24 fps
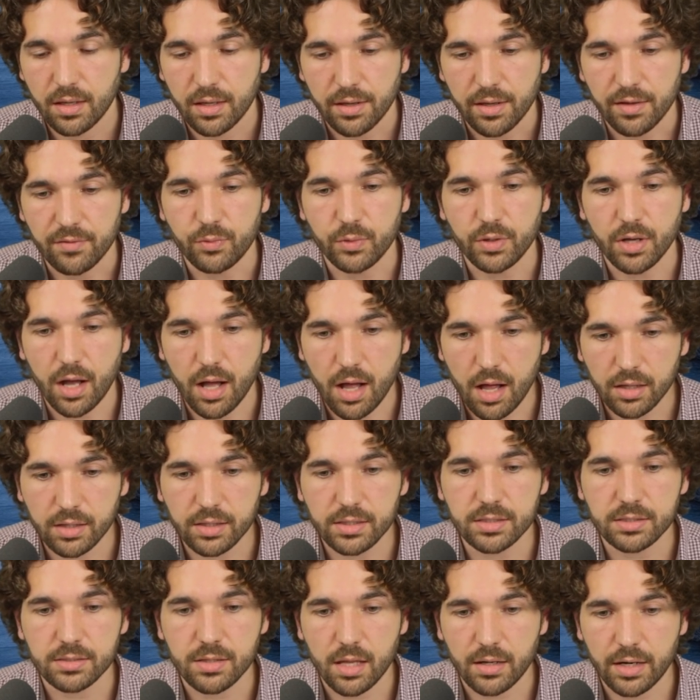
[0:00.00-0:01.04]
If we all
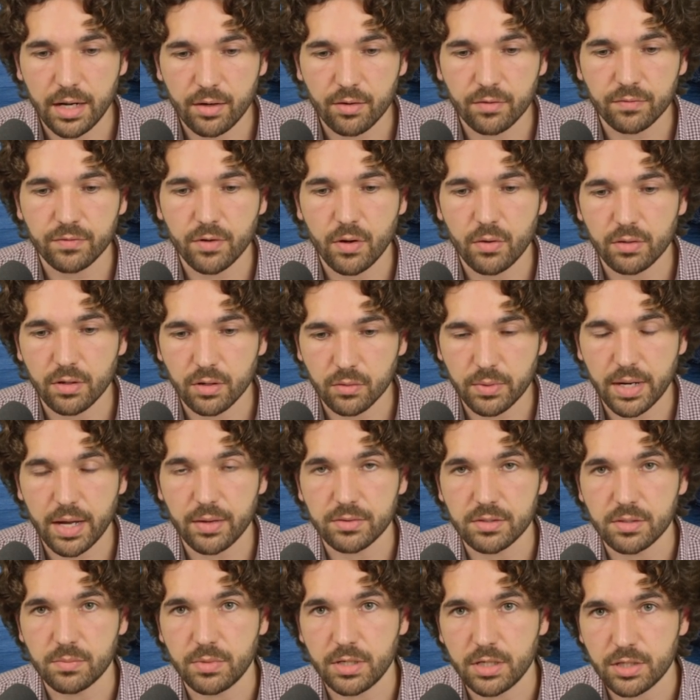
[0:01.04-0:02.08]
consolidate our vote
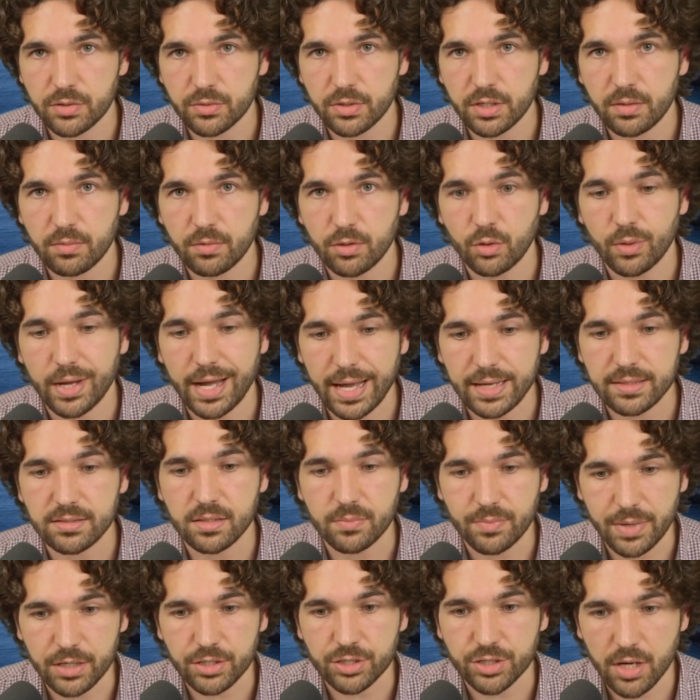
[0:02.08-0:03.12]
around Dimitri, who has
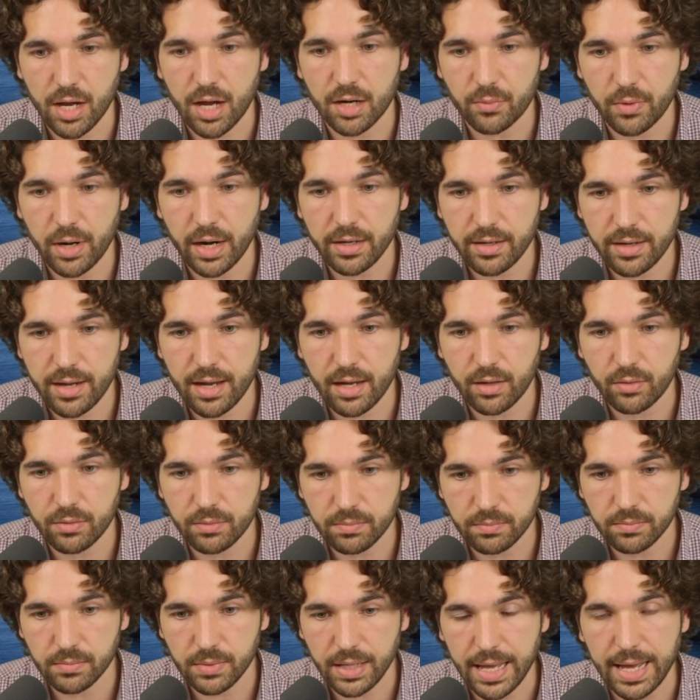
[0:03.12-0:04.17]
the best shot right
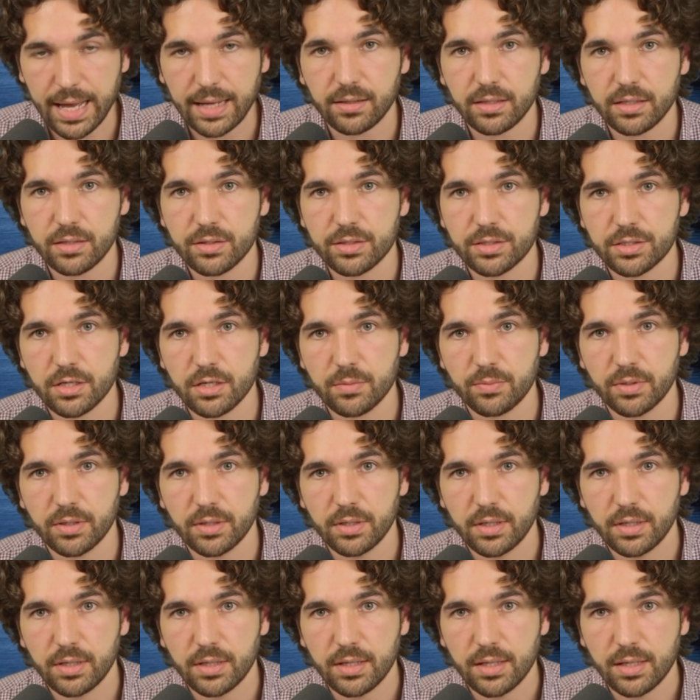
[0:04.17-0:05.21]
now at leadership,
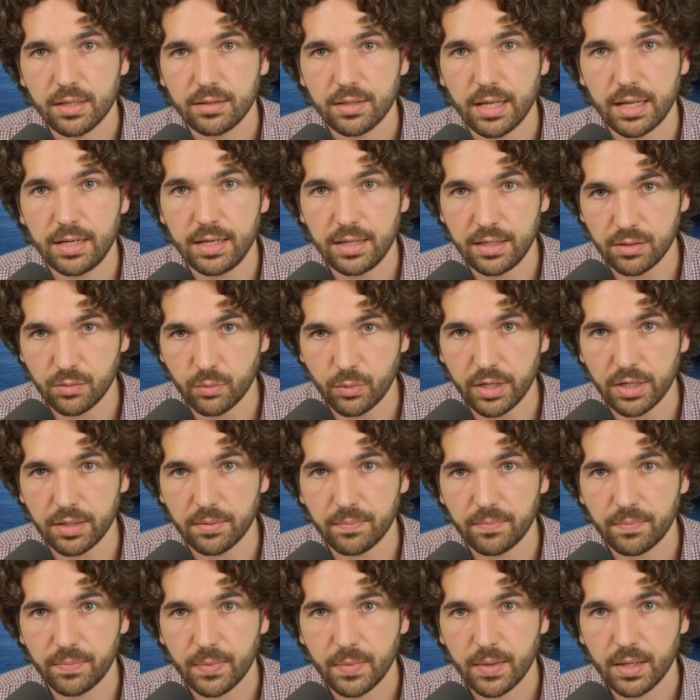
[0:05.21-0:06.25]
then he can win.
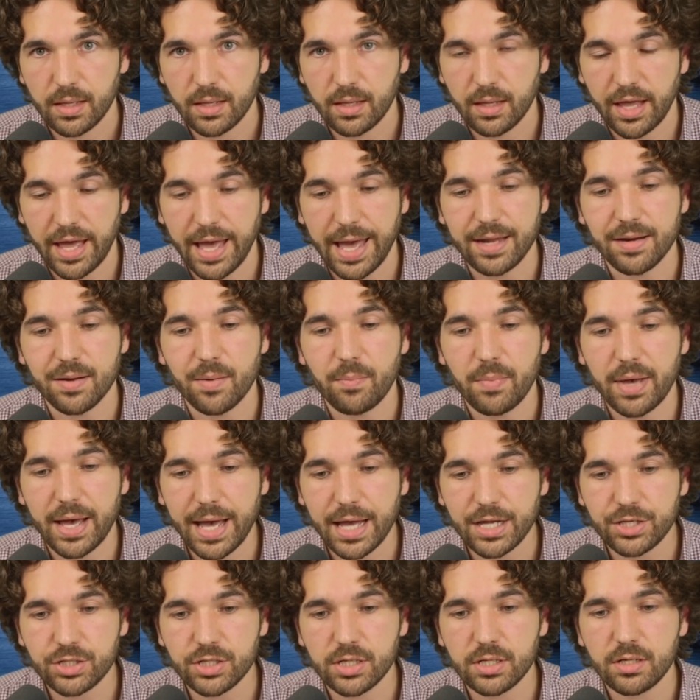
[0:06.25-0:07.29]
And
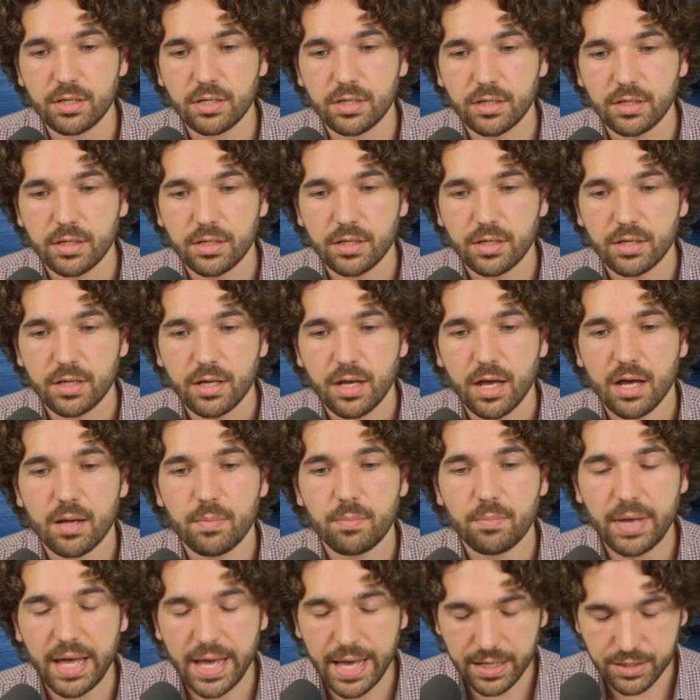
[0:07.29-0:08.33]
imagine
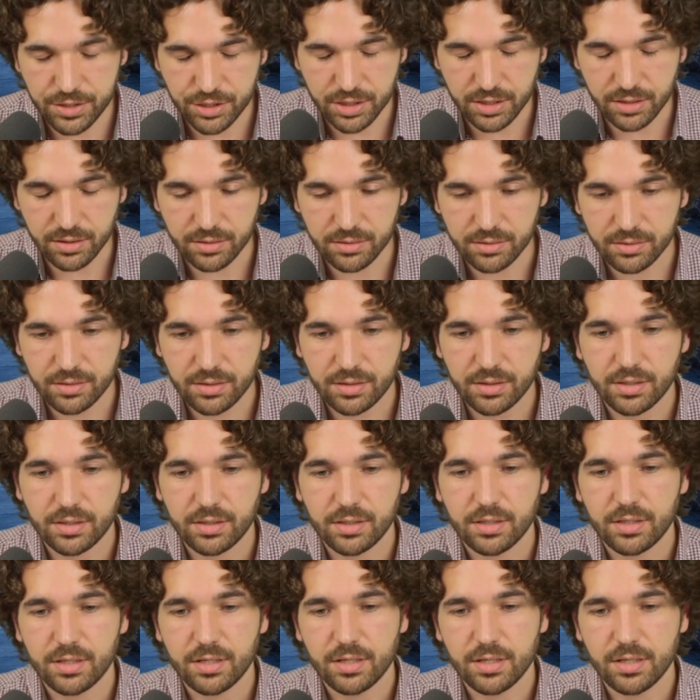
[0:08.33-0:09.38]

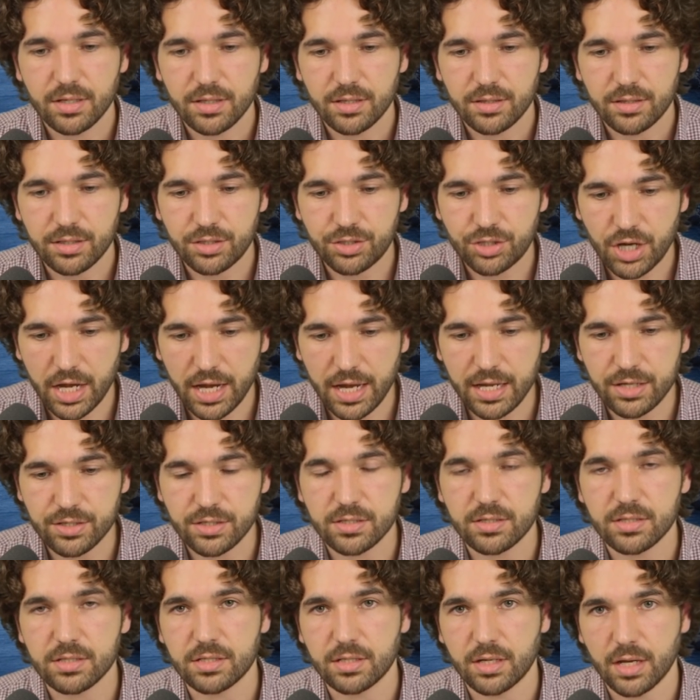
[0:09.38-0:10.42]
the change
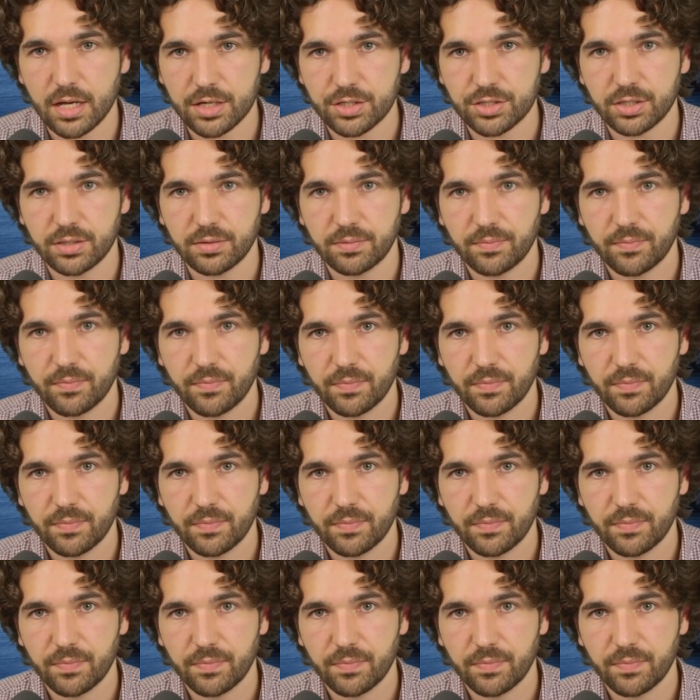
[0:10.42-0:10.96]
in discussion.